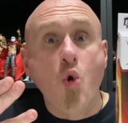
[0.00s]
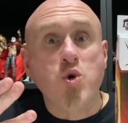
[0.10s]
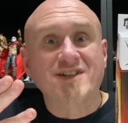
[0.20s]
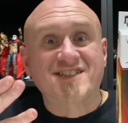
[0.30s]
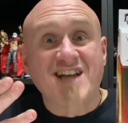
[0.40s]

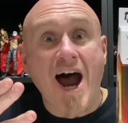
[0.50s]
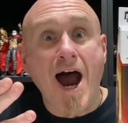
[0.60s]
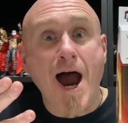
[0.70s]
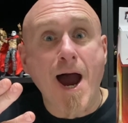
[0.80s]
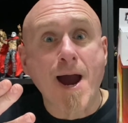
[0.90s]
it's
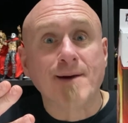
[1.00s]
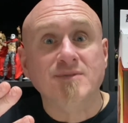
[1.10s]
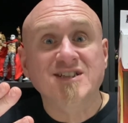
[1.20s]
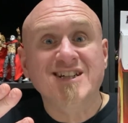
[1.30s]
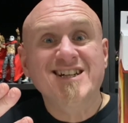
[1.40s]
time.
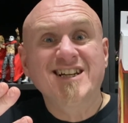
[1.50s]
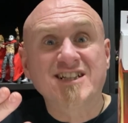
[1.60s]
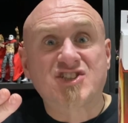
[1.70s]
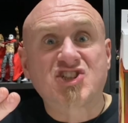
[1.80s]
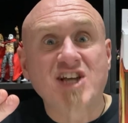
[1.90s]

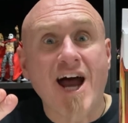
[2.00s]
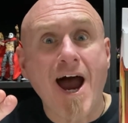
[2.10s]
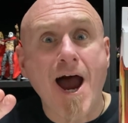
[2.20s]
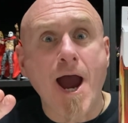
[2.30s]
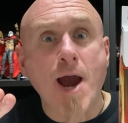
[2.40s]
It's
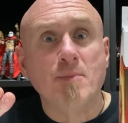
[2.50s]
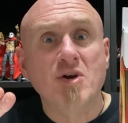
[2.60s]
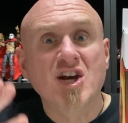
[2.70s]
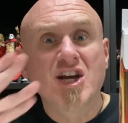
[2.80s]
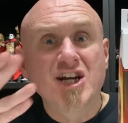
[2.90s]
time.
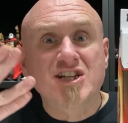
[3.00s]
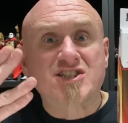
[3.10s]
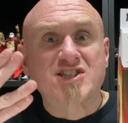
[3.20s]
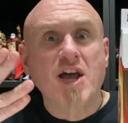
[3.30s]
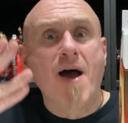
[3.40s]

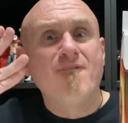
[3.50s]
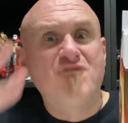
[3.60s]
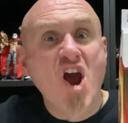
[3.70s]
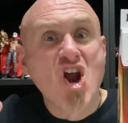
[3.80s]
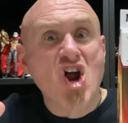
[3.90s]
It's
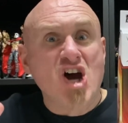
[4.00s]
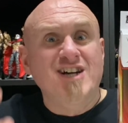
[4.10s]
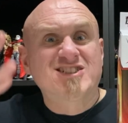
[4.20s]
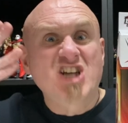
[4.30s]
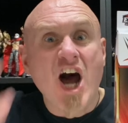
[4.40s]
Vader
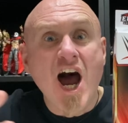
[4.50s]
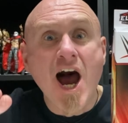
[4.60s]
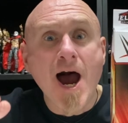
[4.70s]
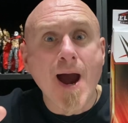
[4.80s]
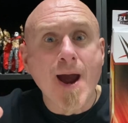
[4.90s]

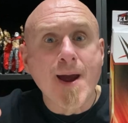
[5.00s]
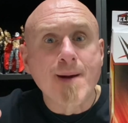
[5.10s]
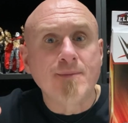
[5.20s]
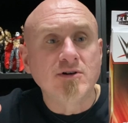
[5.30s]
time.